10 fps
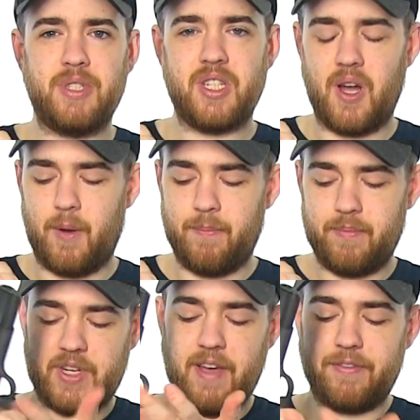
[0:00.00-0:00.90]
So
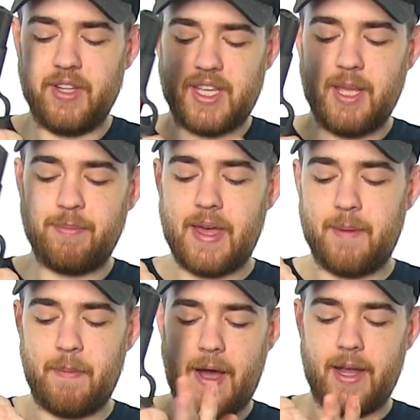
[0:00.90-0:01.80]
definitely keep
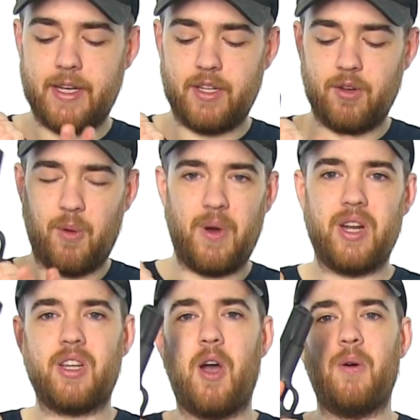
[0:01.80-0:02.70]
that in mind. You don't want
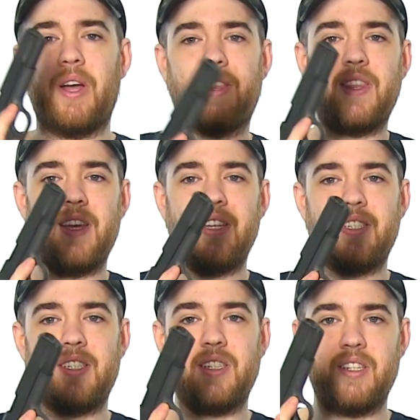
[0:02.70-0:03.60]
to go like
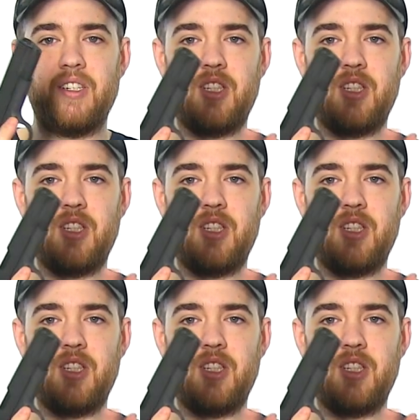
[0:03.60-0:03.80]
this.